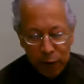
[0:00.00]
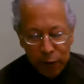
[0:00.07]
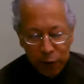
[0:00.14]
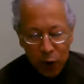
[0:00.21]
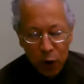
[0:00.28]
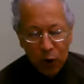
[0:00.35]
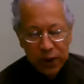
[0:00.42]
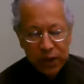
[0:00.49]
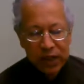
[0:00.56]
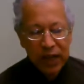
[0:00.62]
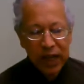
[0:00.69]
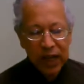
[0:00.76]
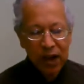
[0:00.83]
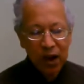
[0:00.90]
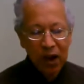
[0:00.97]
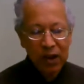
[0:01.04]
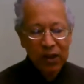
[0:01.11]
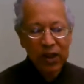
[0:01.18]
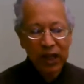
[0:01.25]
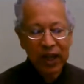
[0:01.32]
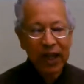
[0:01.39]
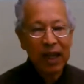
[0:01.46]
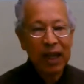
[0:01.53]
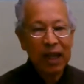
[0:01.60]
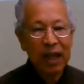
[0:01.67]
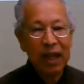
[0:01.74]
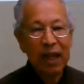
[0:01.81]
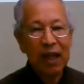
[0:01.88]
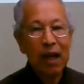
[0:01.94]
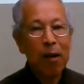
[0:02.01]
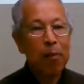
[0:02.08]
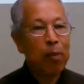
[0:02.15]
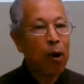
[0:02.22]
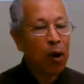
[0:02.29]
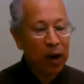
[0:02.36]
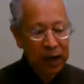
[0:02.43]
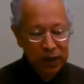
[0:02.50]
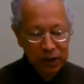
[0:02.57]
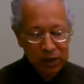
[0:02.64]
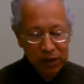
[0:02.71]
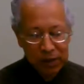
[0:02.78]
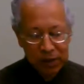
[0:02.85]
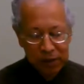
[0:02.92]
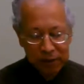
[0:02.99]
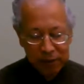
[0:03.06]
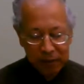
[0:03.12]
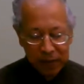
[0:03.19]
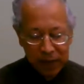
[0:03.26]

focusing on the key points.